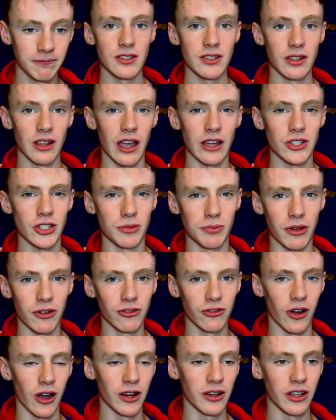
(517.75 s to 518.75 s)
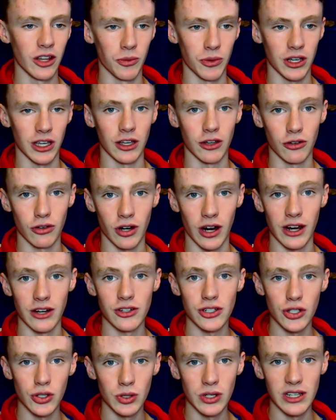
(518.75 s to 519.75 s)
So that should be fun, and then we can
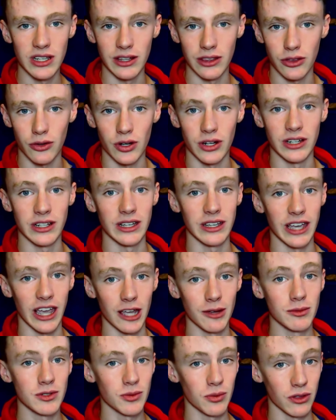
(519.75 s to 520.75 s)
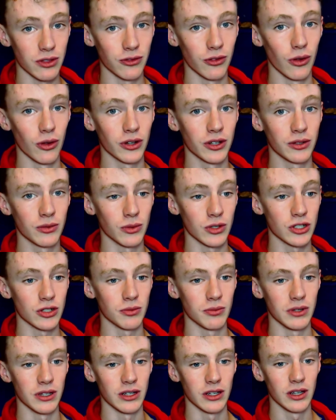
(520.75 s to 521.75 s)
create 2D and 3D games with Vulkan, which
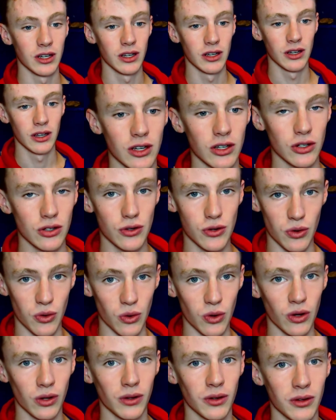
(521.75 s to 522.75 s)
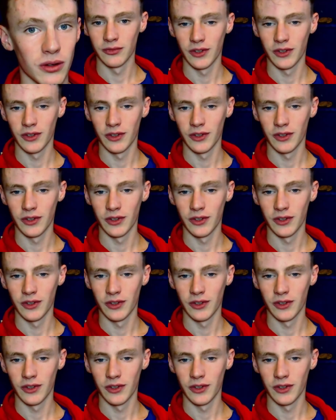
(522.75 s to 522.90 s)
would be cool.